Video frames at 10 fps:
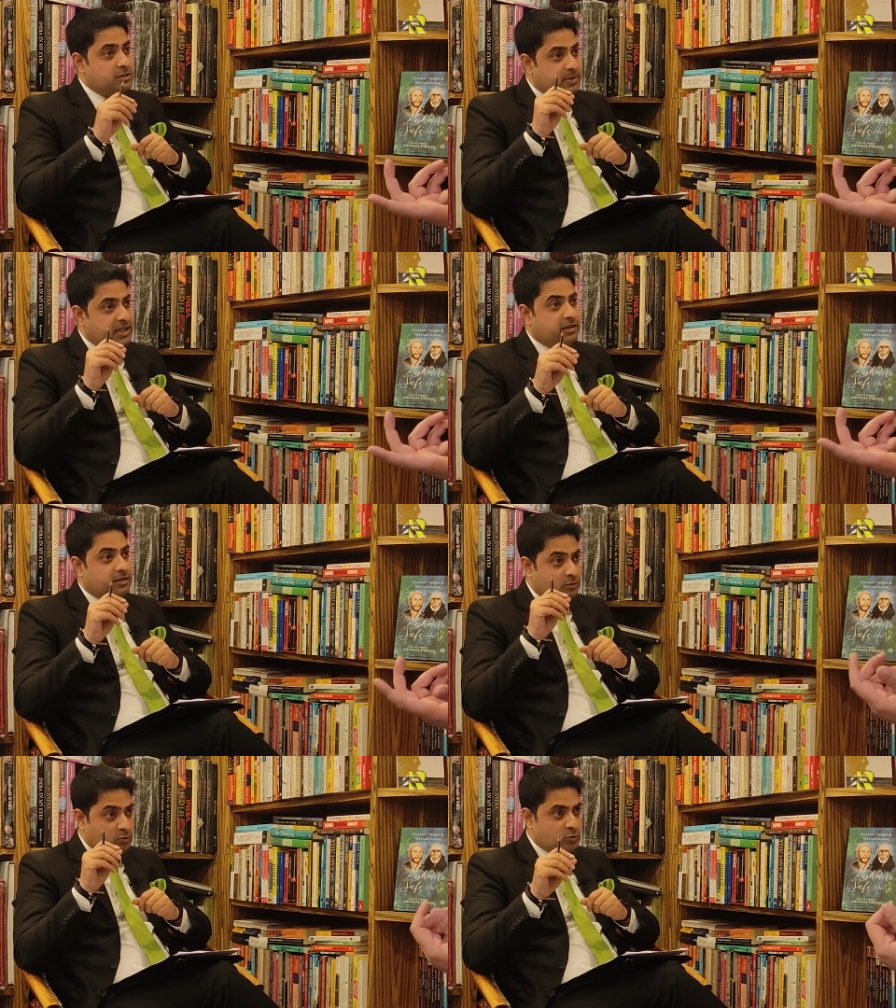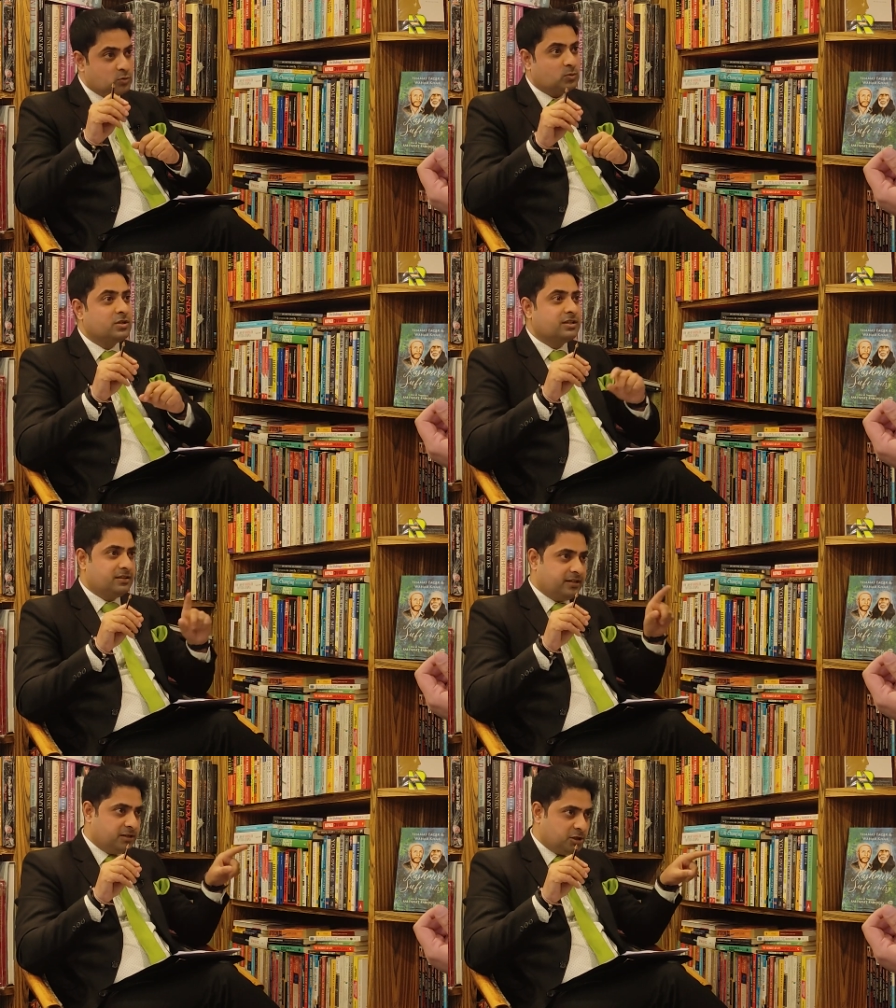even speaking in urdu
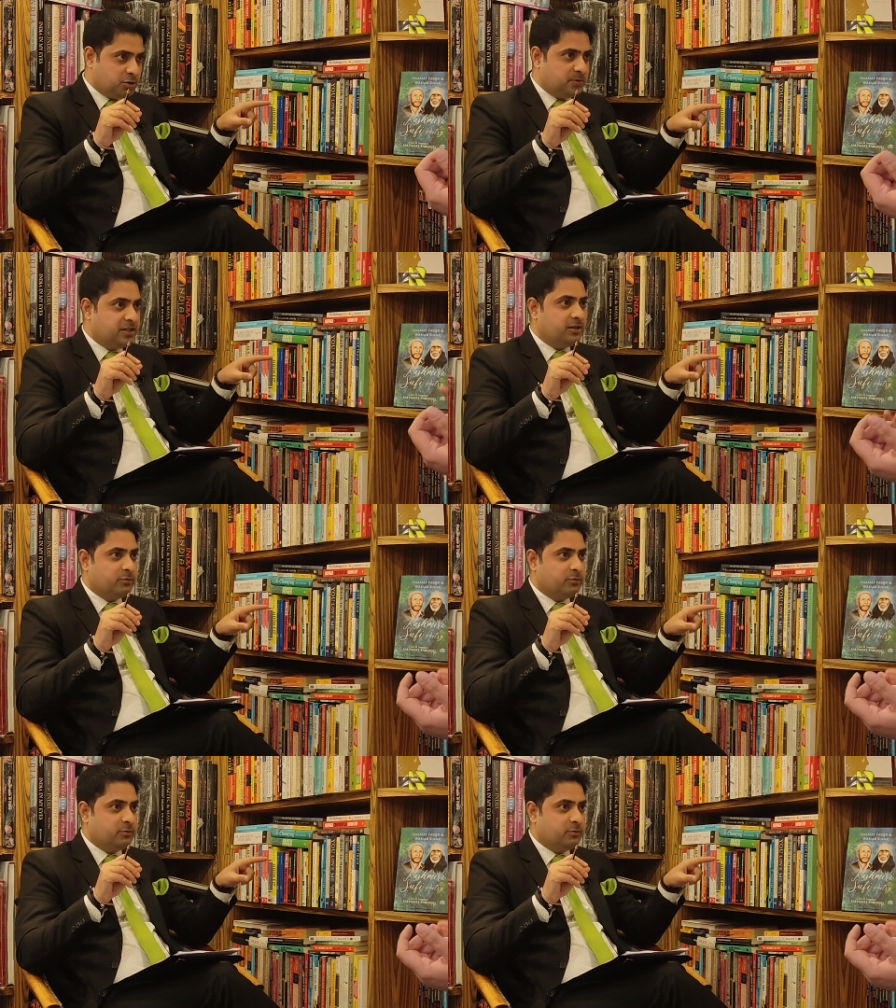than in kashmiri